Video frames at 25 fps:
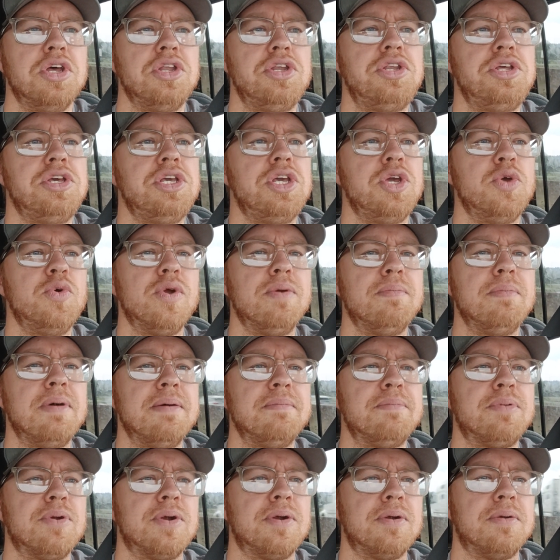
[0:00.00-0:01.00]
Do you
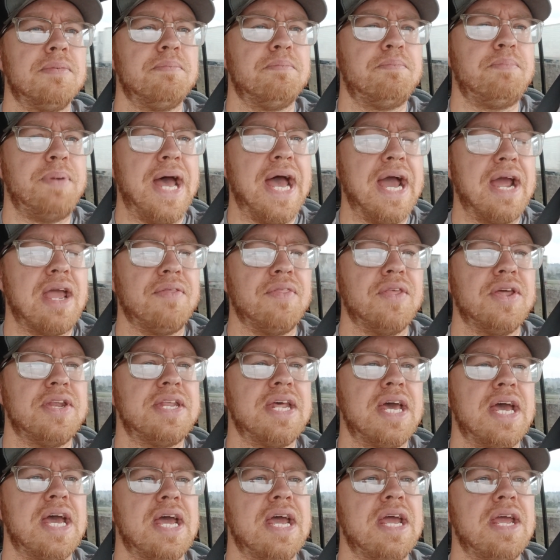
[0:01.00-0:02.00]
remember back in the
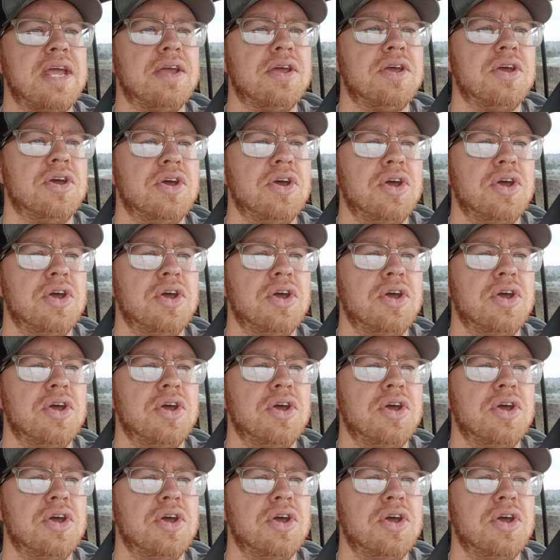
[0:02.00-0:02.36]
day,